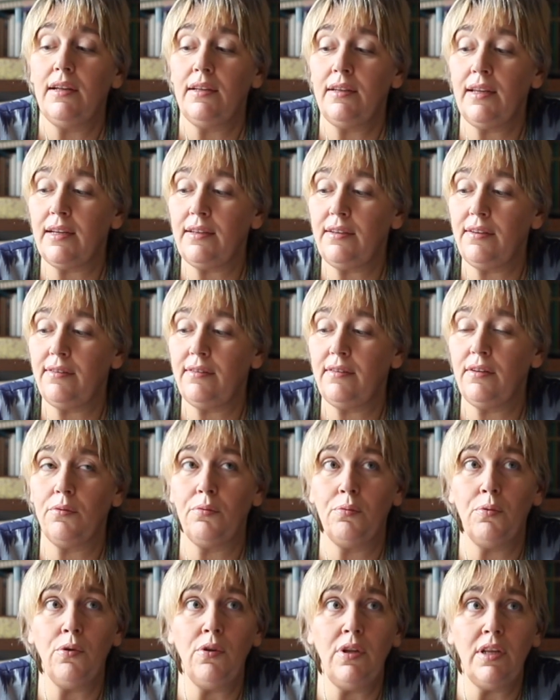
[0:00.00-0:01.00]
That is the
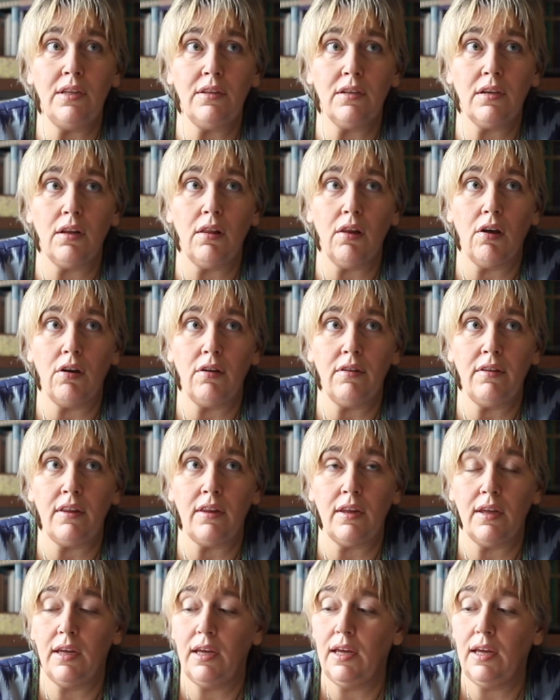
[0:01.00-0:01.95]
woolen cloth.